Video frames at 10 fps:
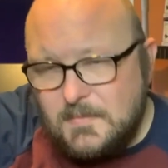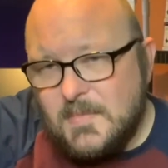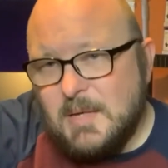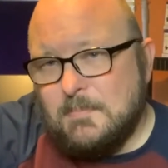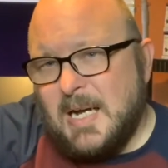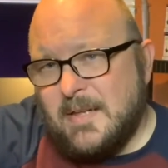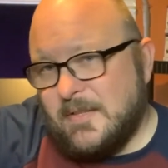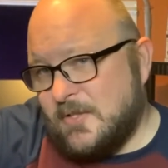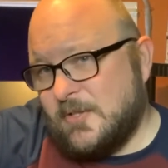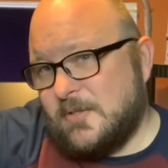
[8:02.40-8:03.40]
by the
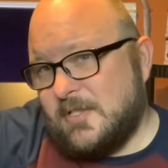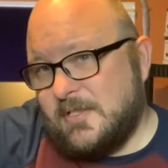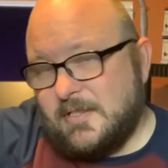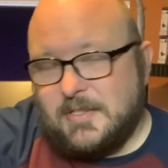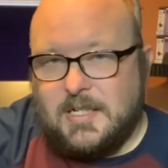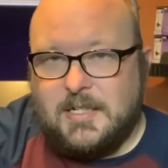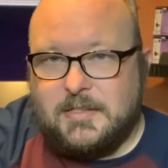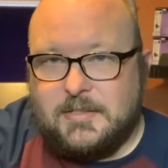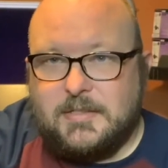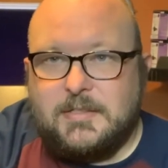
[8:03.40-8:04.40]
churches,
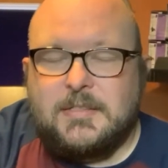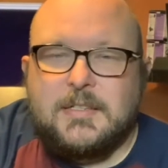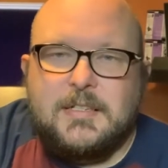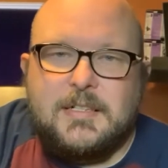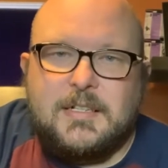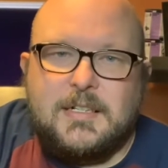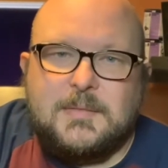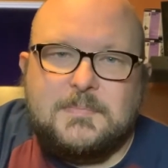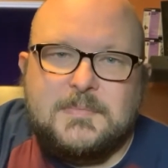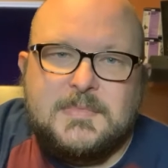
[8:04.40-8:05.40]
honestly.
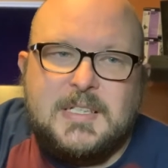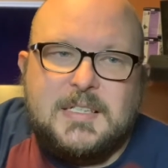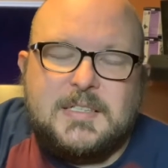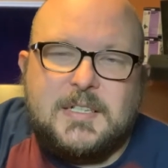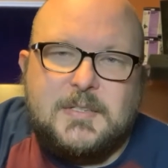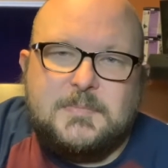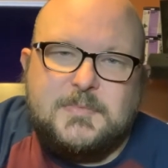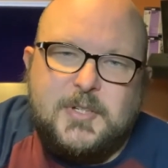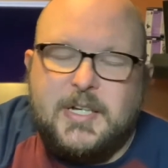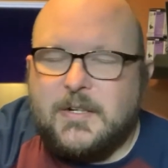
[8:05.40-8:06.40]
So
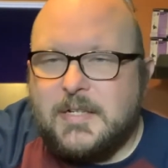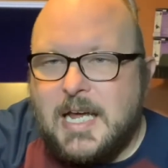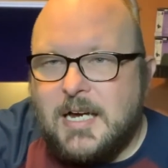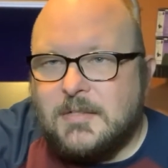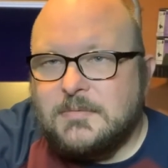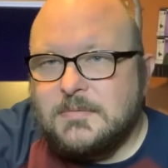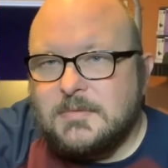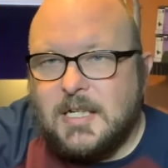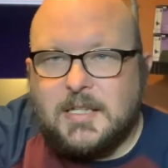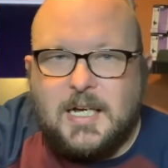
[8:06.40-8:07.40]
you hear it now
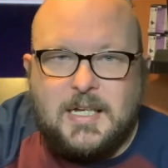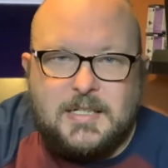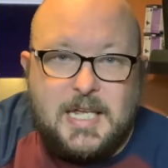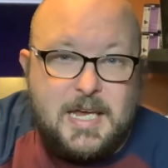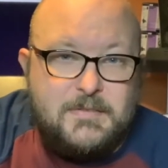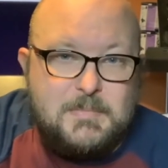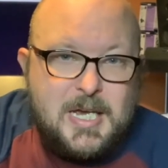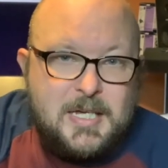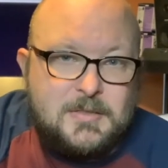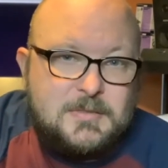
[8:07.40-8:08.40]
a lot in heavy
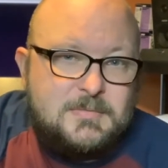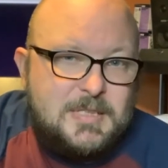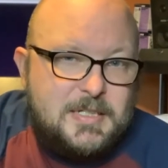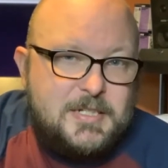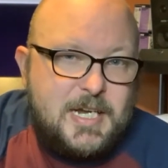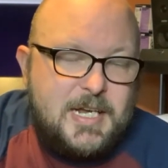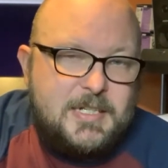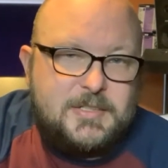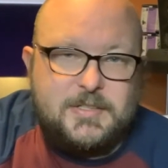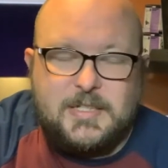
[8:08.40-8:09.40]
metal and
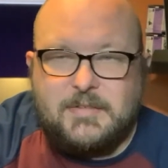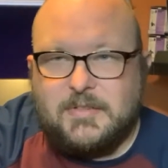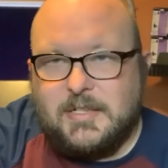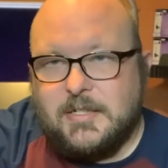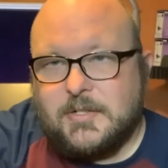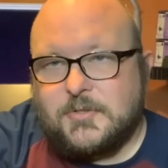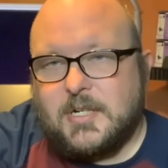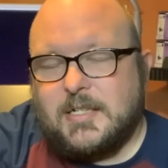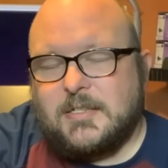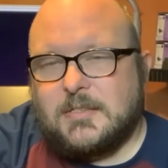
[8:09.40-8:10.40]
jazz. You definitely hear
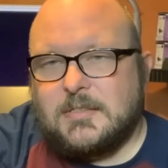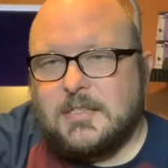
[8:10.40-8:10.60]
tritone